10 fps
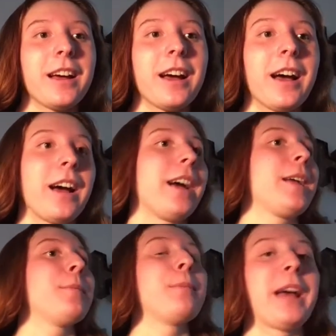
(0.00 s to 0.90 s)

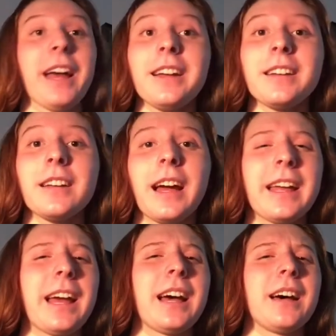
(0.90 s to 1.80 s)
I'm back. I
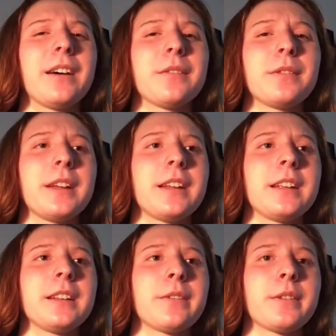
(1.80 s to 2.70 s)
have
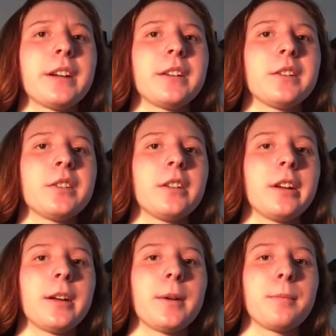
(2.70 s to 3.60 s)
a different
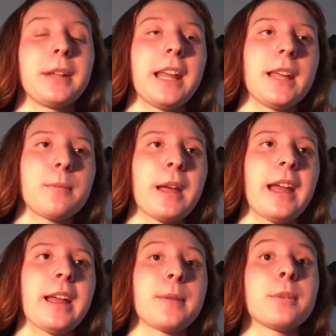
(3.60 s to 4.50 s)
name
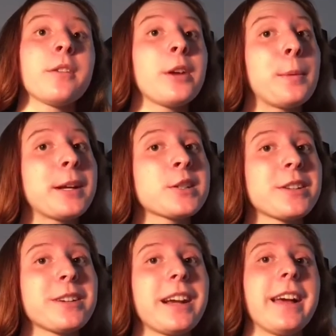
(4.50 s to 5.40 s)
and profile
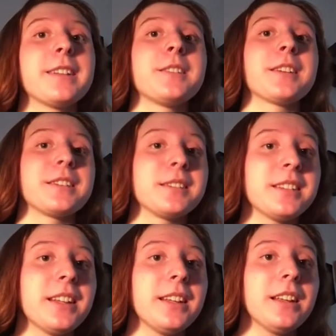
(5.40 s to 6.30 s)
picture, as you can
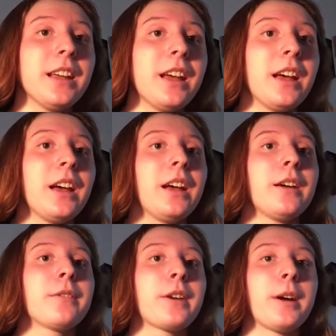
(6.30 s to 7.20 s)
see
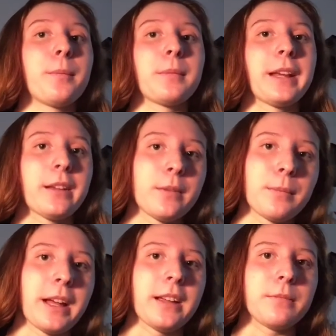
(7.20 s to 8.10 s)
from like
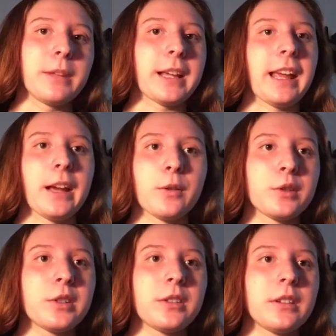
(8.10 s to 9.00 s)
my
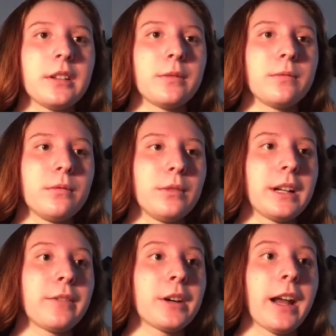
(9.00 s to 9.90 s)
account and
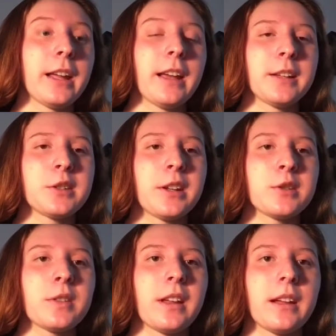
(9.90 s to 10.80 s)
whatever. I
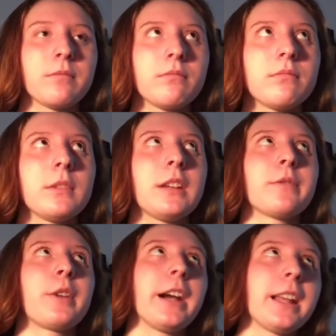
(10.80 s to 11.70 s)
changed that
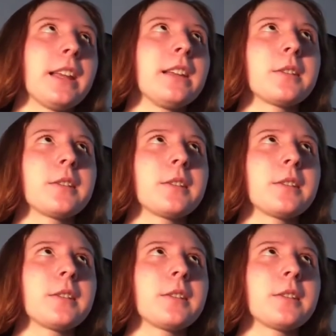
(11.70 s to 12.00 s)
Friday.